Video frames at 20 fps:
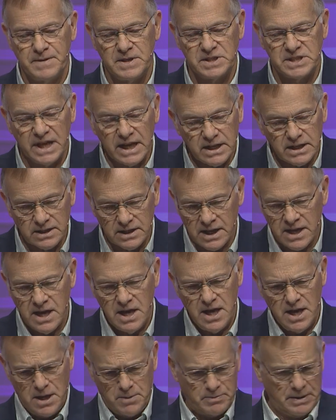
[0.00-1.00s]
Secondly,
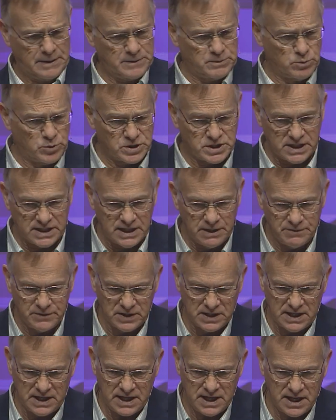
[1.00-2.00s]
perhaps more
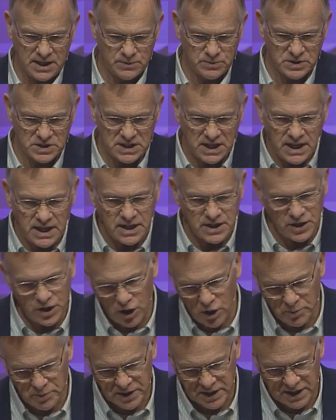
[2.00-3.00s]
significantly, it was
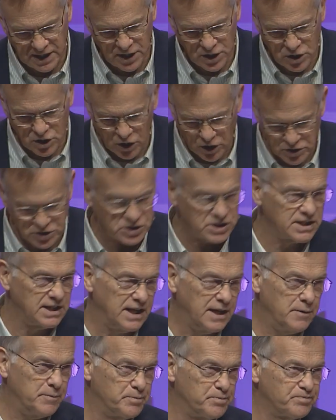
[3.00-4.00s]
economically
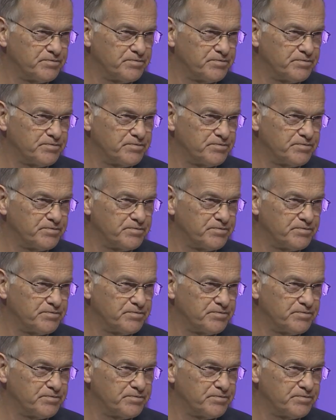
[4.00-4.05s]
costly.